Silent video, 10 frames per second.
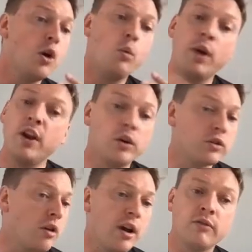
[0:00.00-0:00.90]
We're not
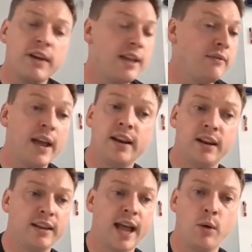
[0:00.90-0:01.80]
trying to
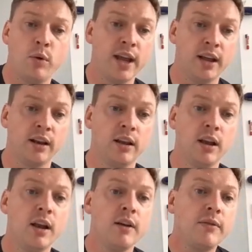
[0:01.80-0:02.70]
reinvent that wheel.
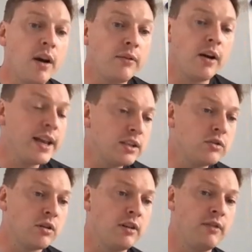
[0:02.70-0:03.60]
Firefly
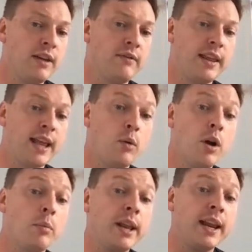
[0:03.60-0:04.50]
isn't trying to reinvent that
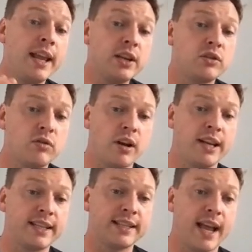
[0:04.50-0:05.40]
wheel, but it is trying
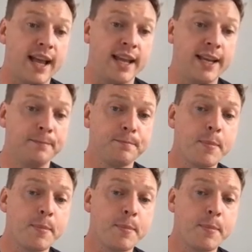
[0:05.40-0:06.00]
to say,